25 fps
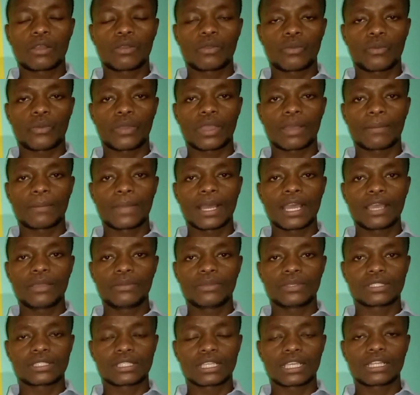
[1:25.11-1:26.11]
whereby we
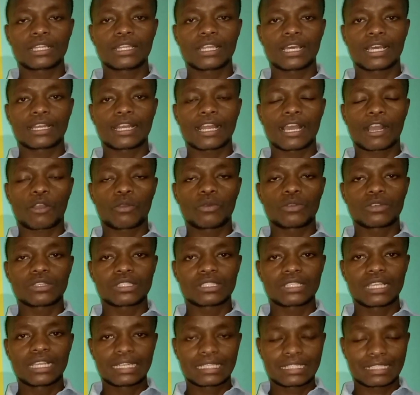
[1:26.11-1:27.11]
say that a
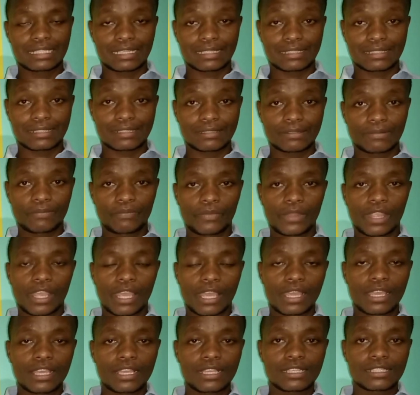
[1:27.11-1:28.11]
consensus
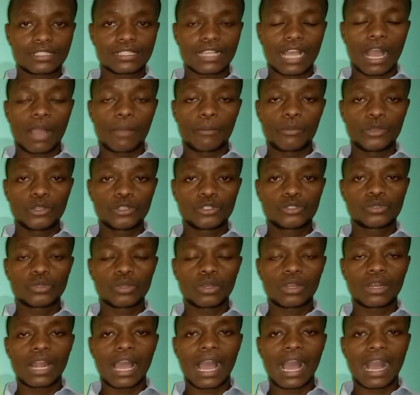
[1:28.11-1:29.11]
is a
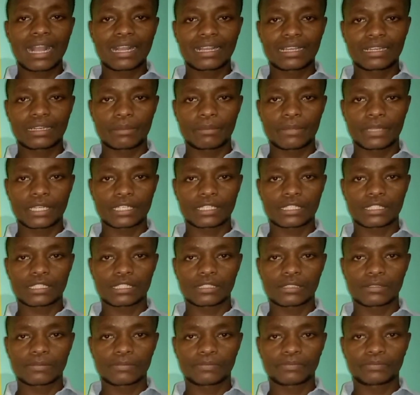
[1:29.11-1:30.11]
mutual agreement.